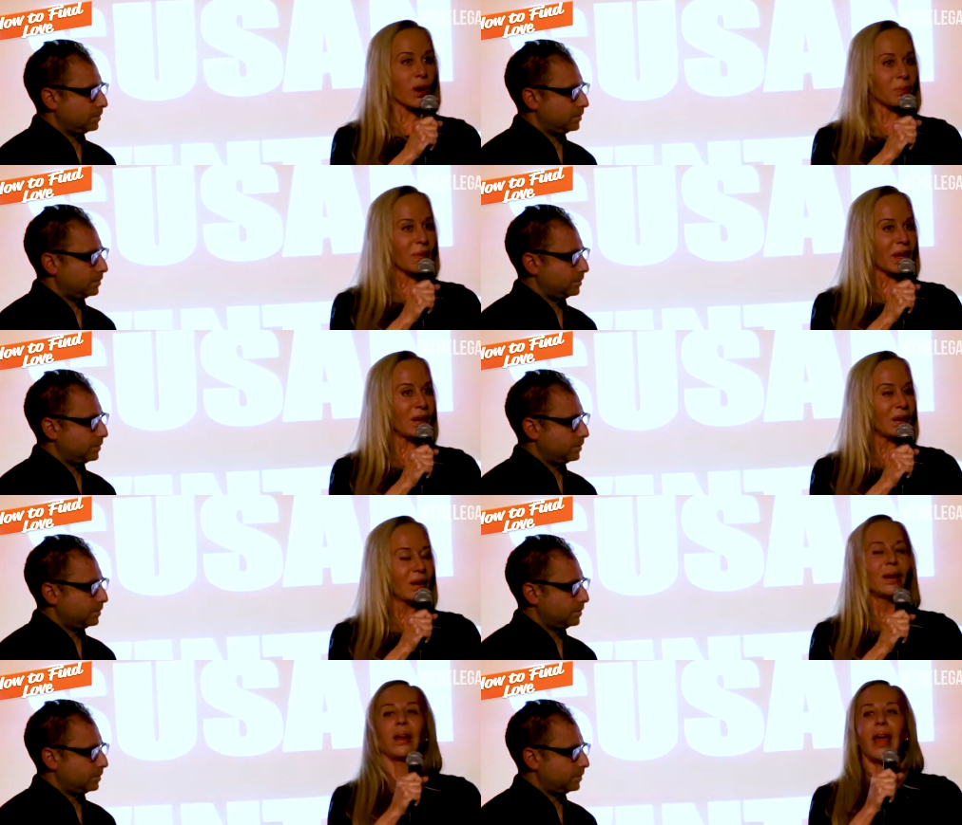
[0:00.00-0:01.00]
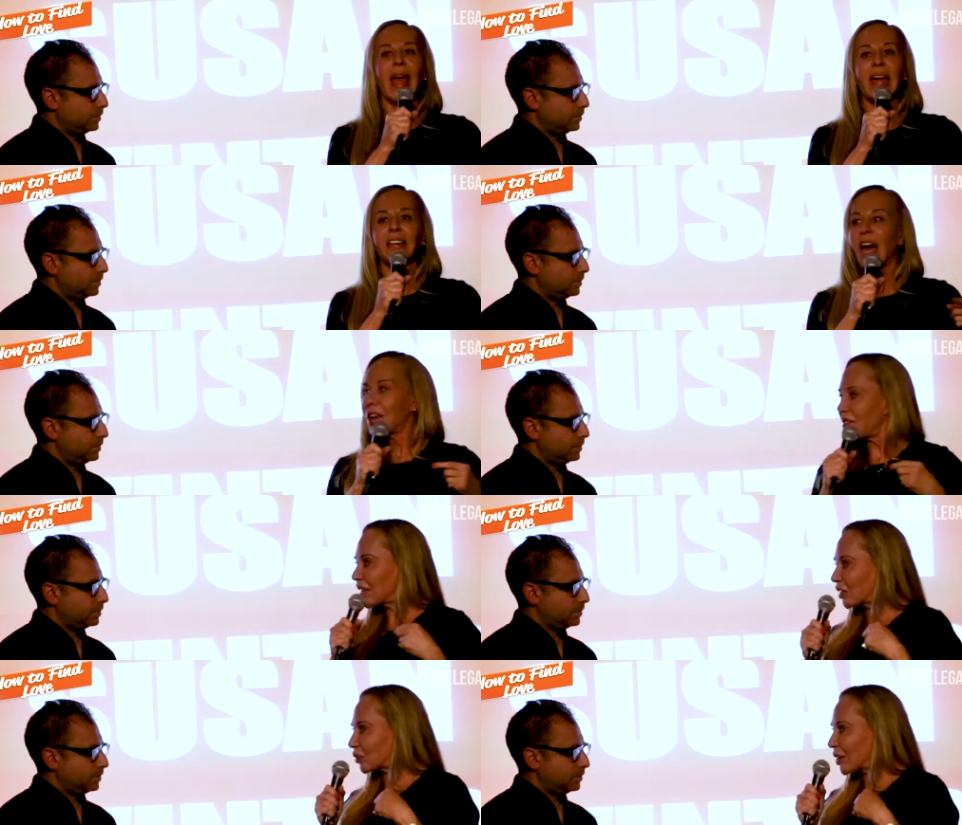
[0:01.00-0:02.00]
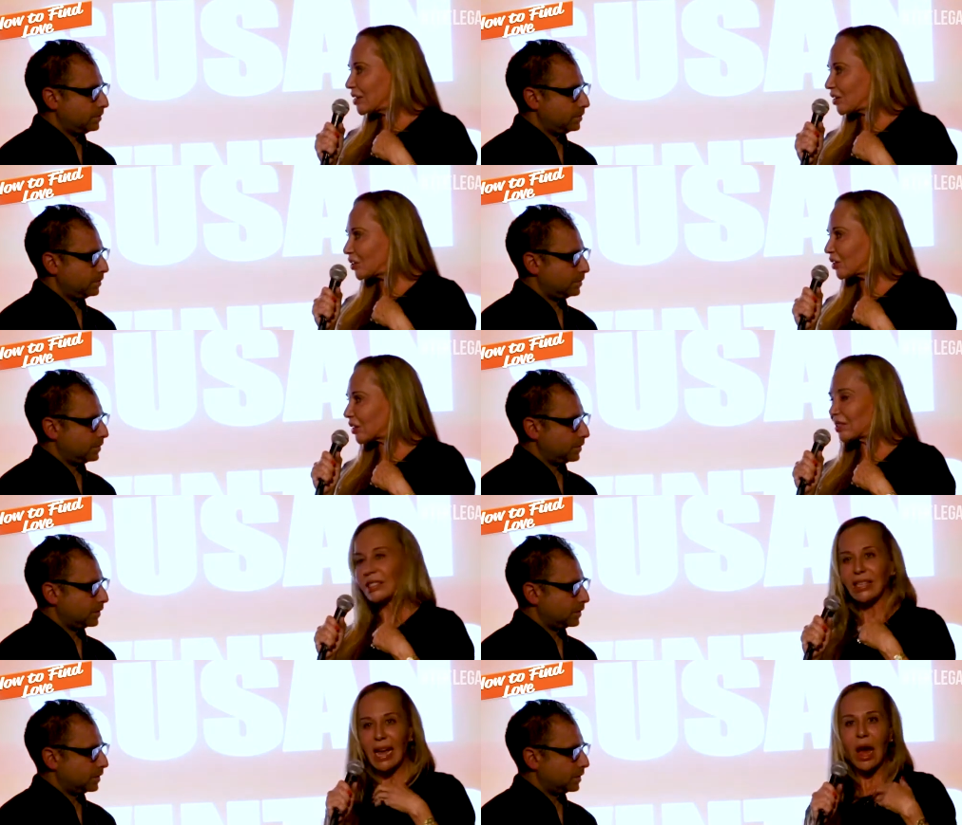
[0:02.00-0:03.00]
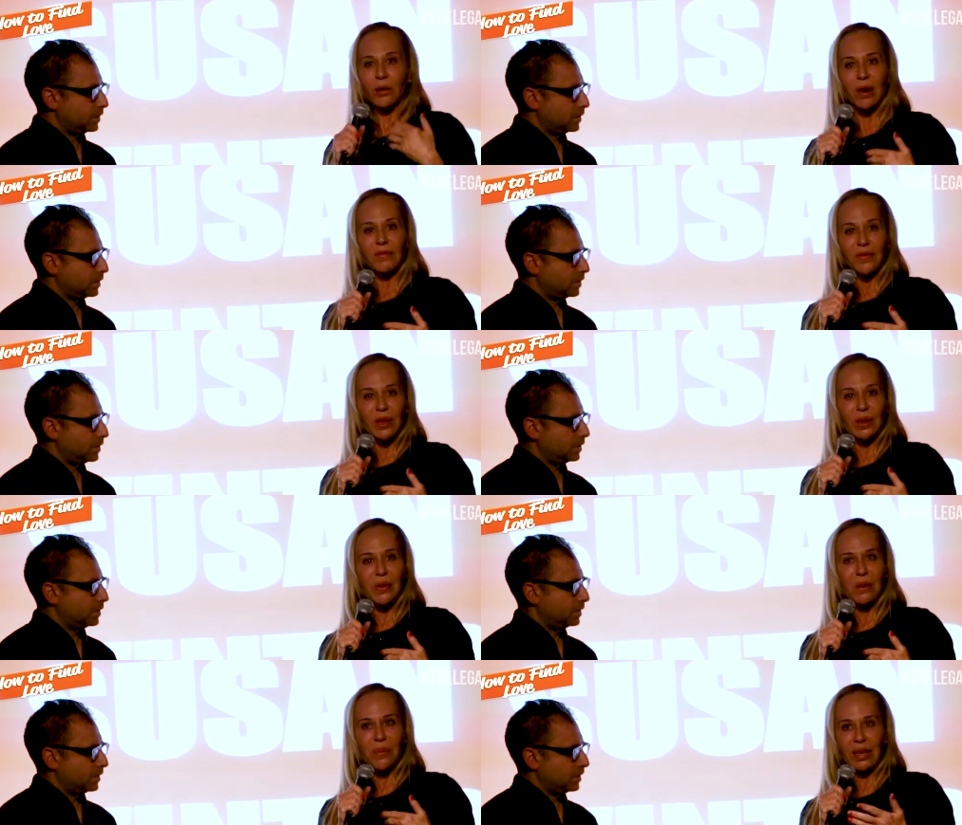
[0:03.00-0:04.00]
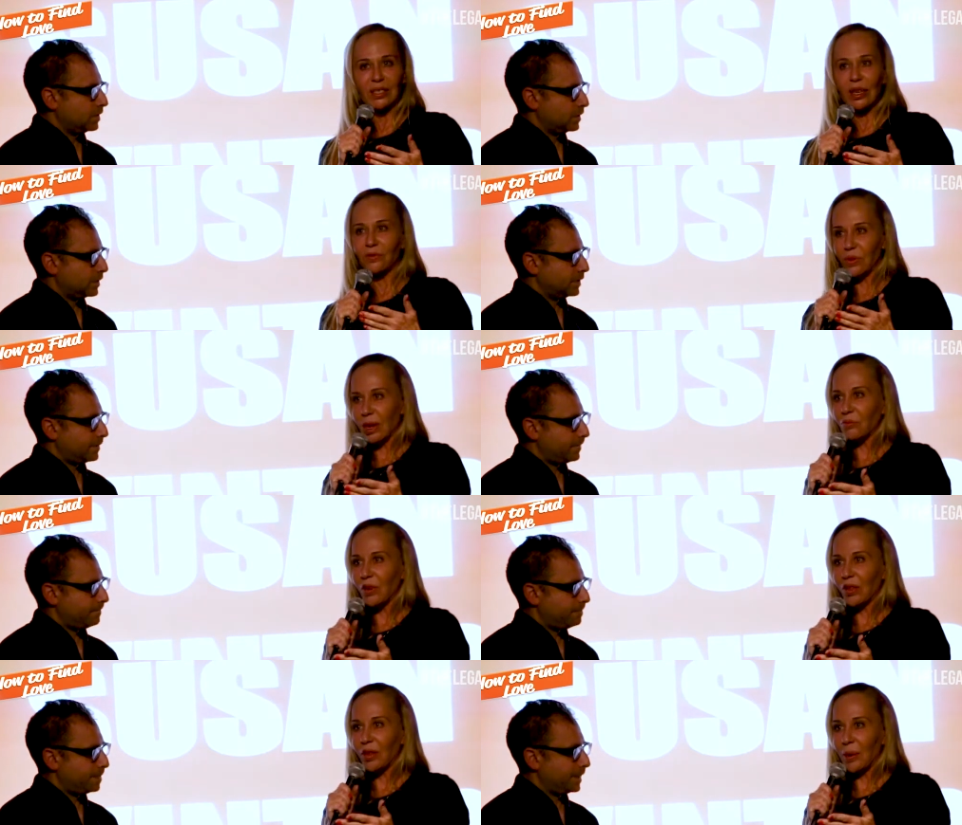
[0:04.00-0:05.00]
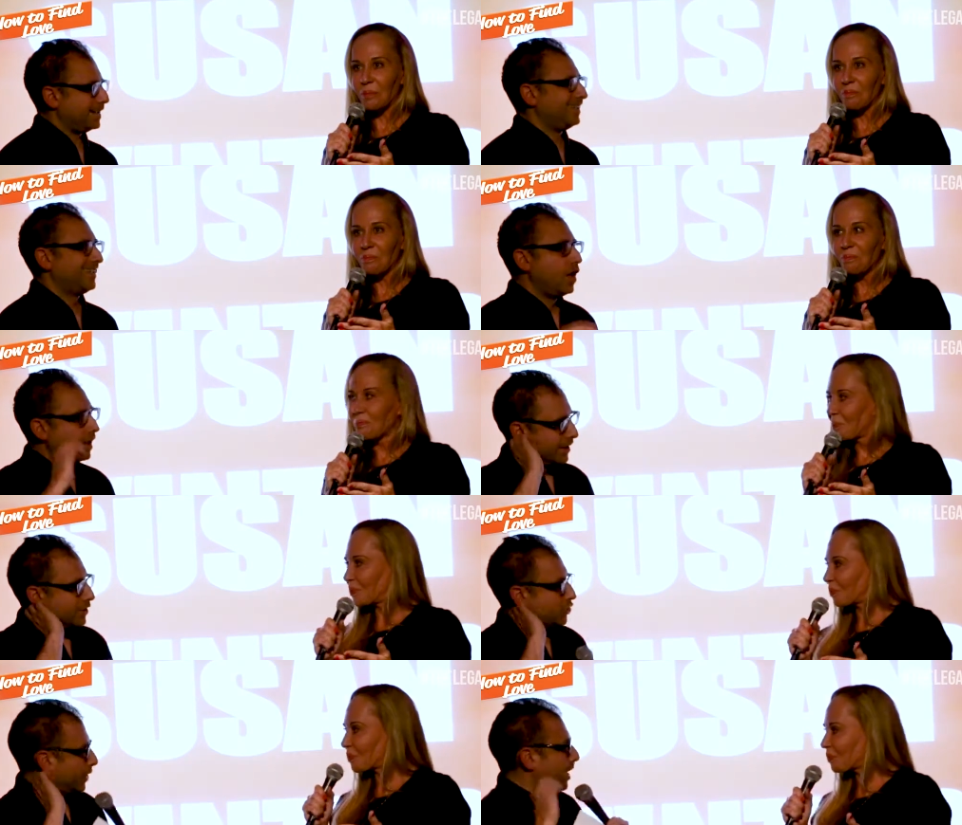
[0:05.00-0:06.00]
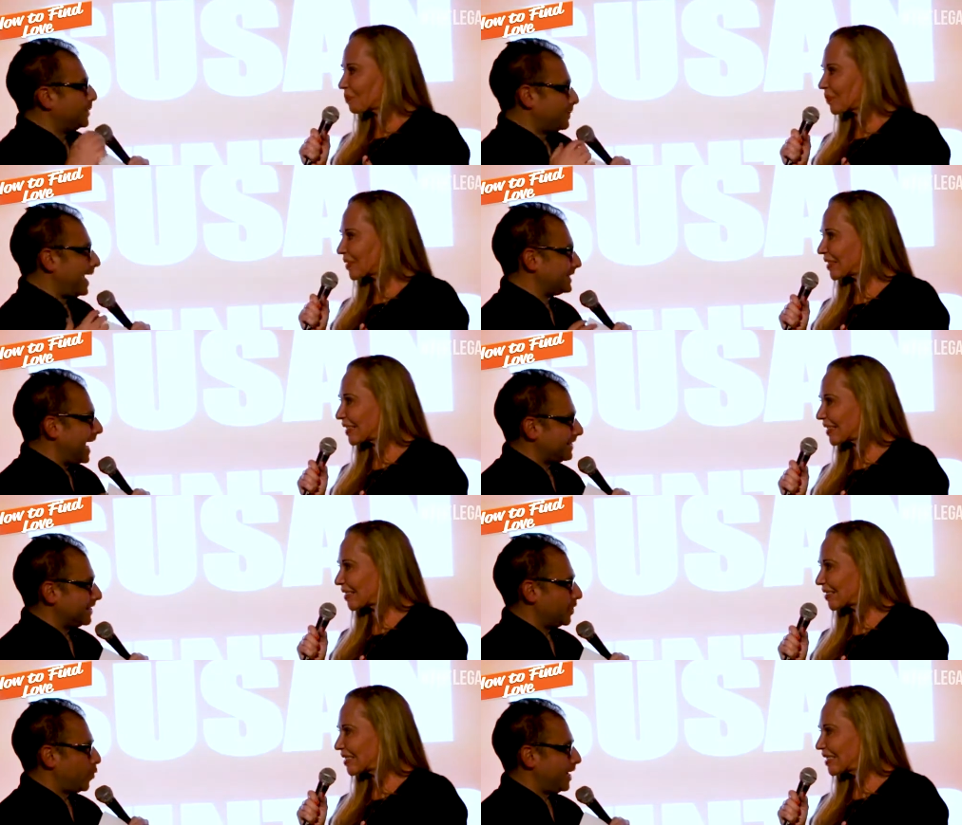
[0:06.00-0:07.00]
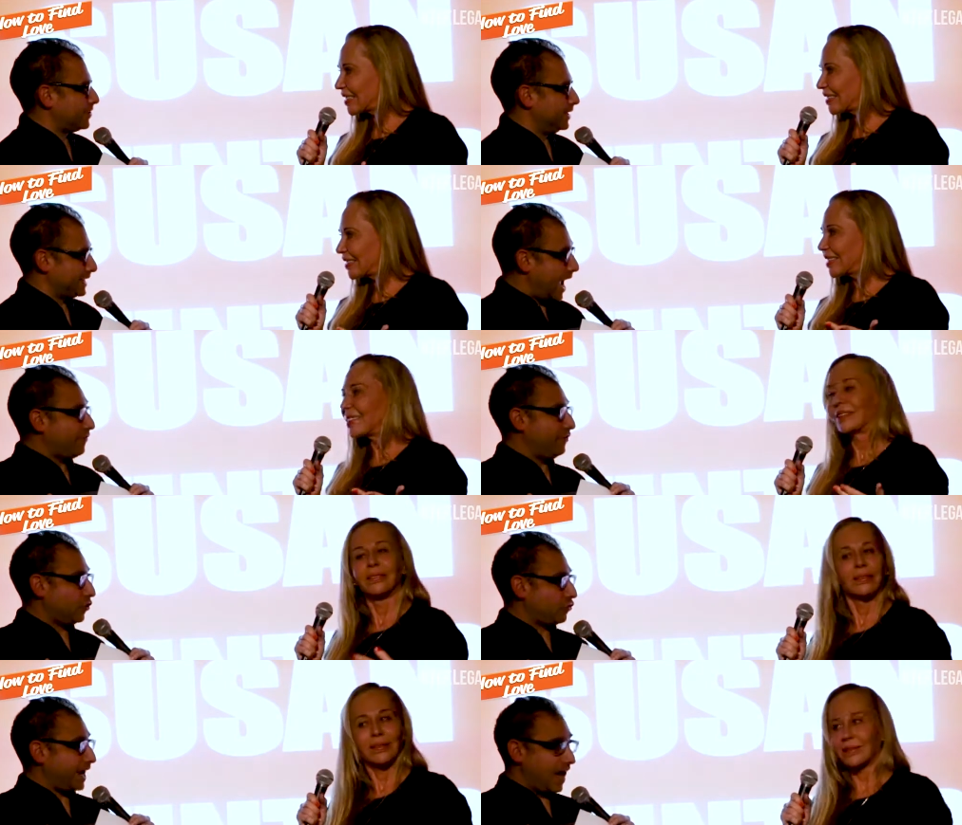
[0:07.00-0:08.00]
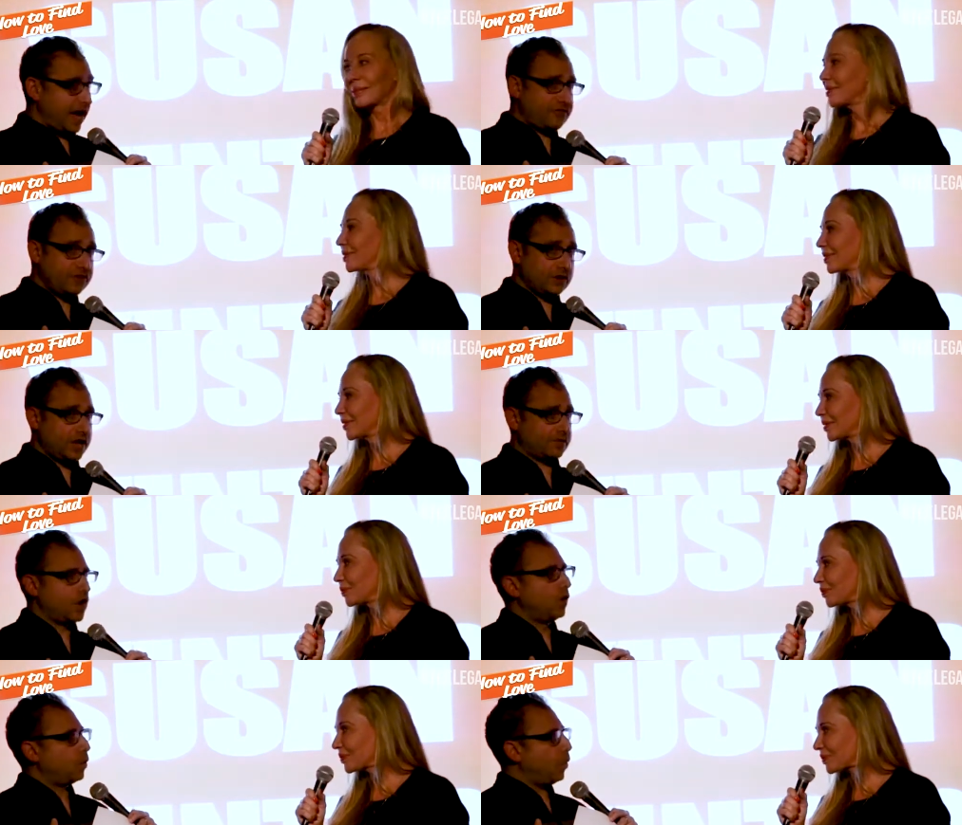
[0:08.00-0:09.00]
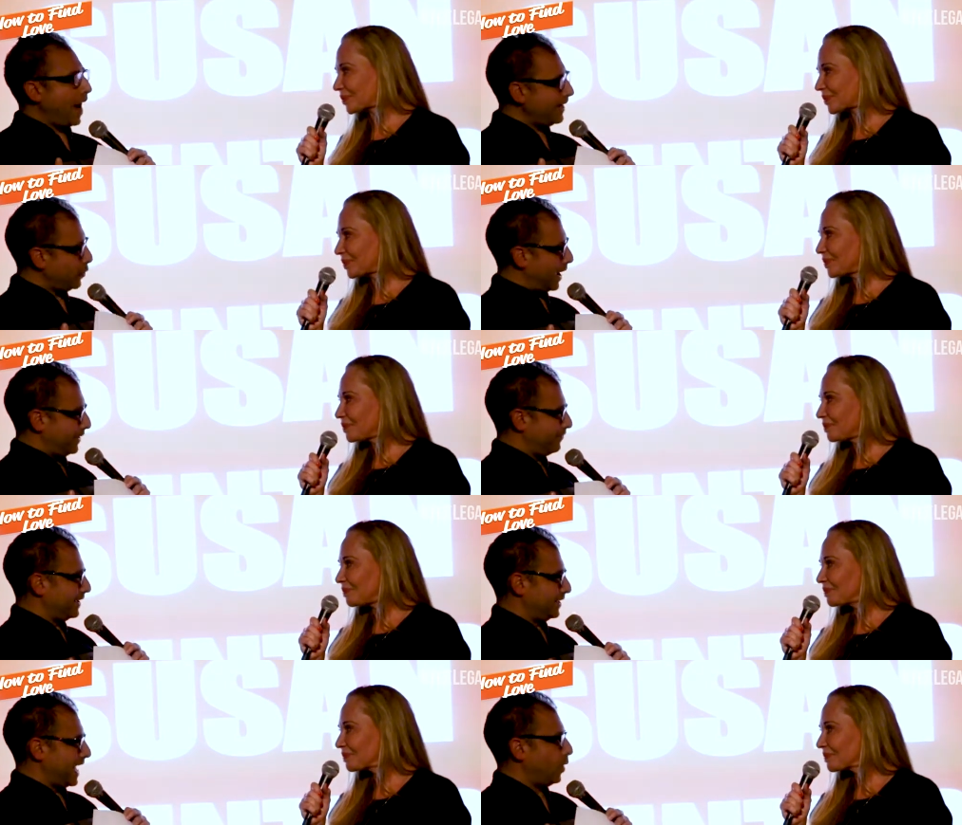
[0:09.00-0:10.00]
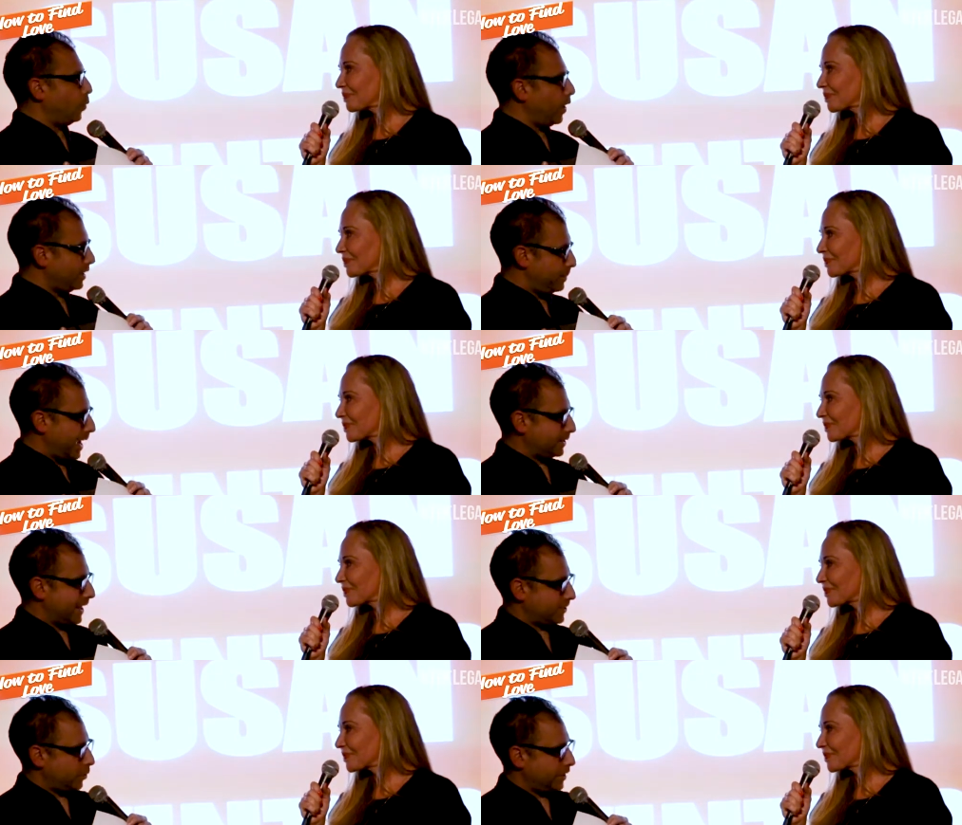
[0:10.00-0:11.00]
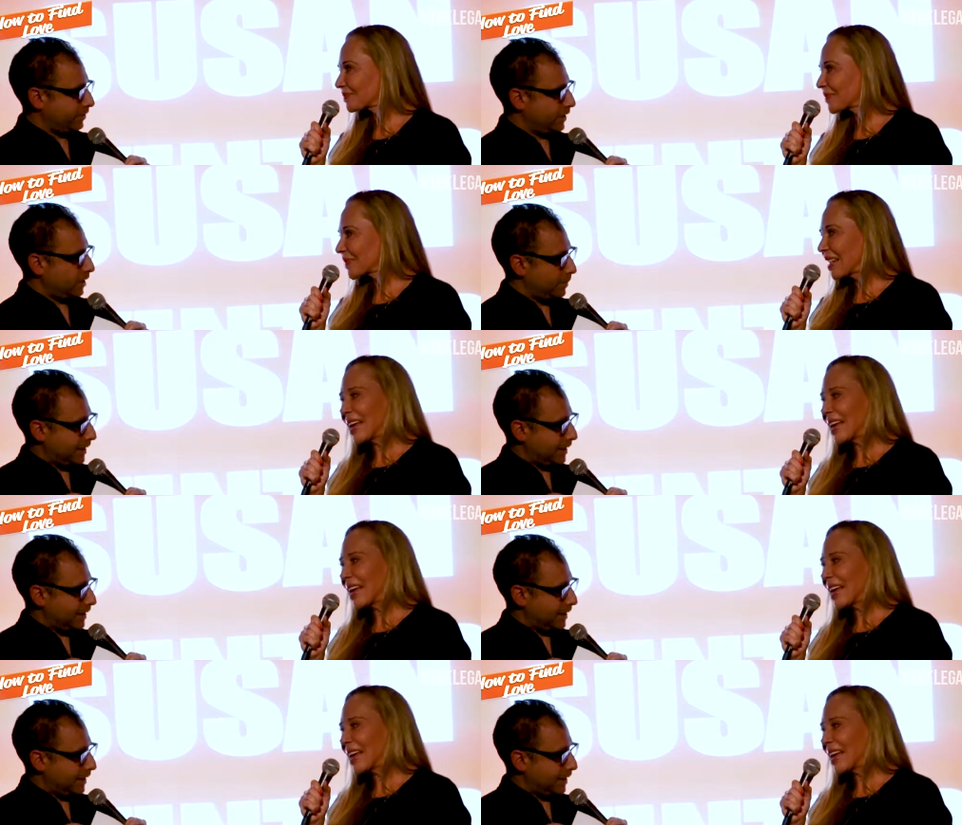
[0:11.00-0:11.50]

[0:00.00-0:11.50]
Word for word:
Speaker 1: want me? And I think it's great that you start to say, How do I feel about myself when I'm with them? So
Speaker 2: it comes back to asking the questions I feel great, I feel loved. Why do I feel that? What about that do I feel in